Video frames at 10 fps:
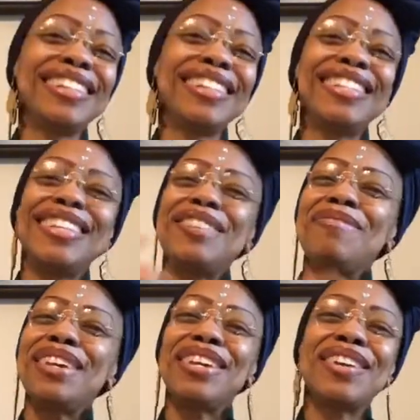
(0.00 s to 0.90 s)
See it
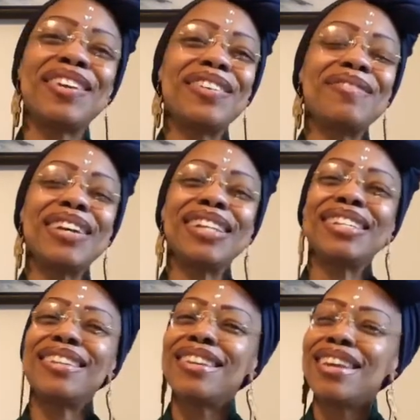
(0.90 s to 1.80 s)
being carried away to
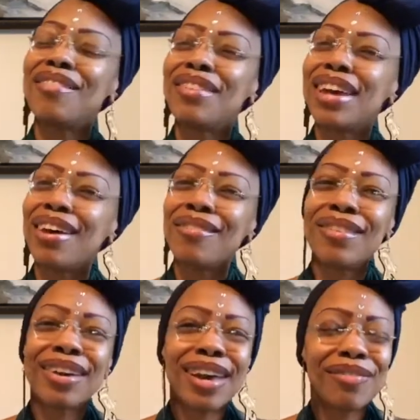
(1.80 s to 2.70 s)
never,
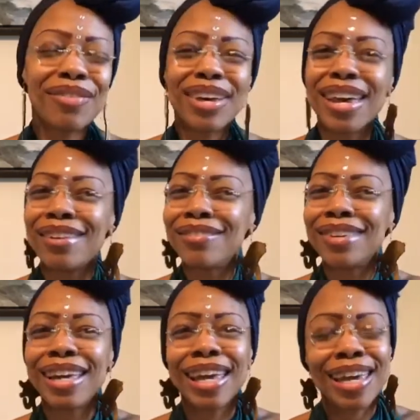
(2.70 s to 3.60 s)

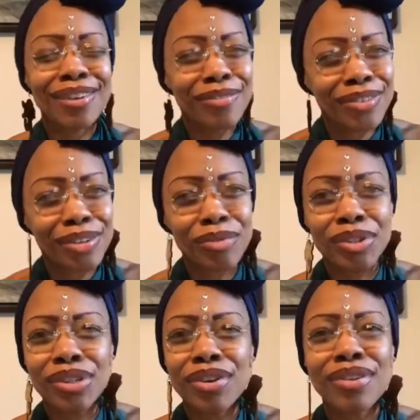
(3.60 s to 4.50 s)
ever
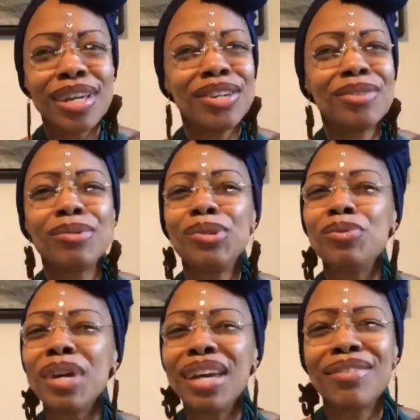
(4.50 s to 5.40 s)
return. And don't you
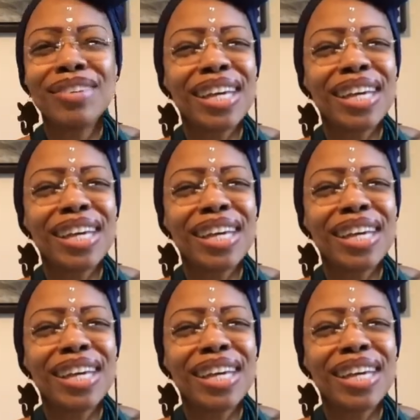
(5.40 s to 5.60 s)
ever